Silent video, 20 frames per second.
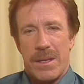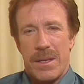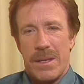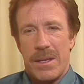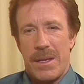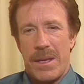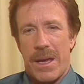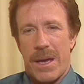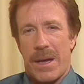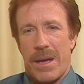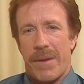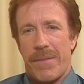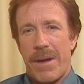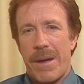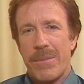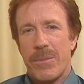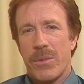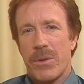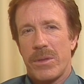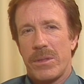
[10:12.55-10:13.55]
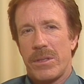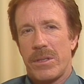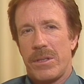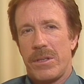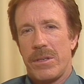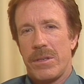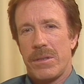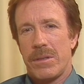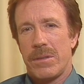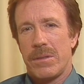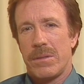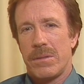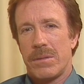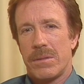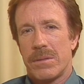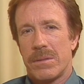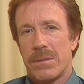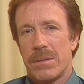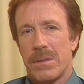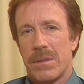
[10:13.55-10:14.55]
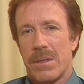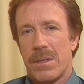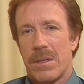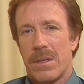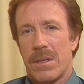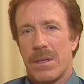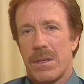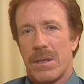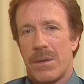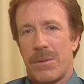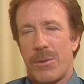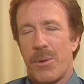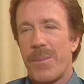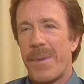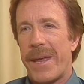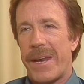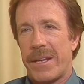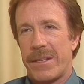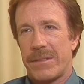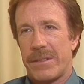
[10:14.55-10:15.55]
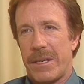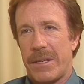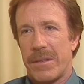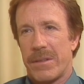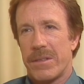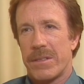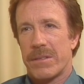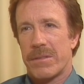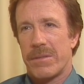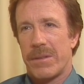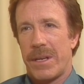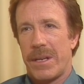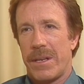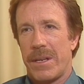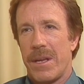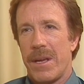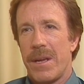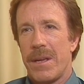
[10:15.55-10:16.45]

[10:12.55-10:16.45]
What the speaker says: Yeah, if I'm going to do a romantic scene on the screen,